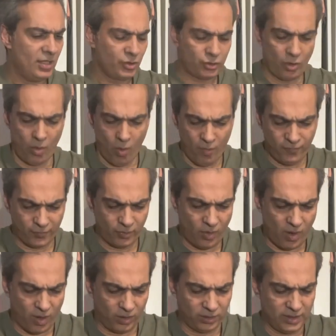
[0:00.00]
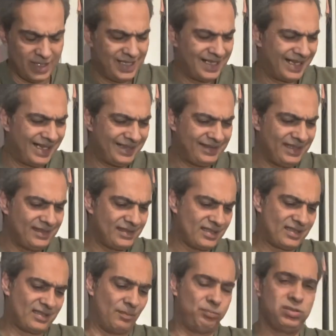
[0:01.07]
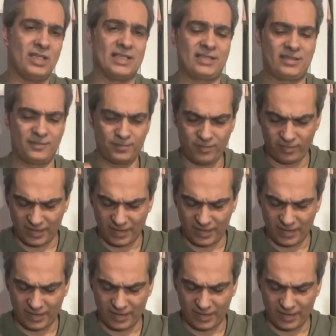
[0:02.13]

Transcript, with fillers: So overall, I think this is a plus.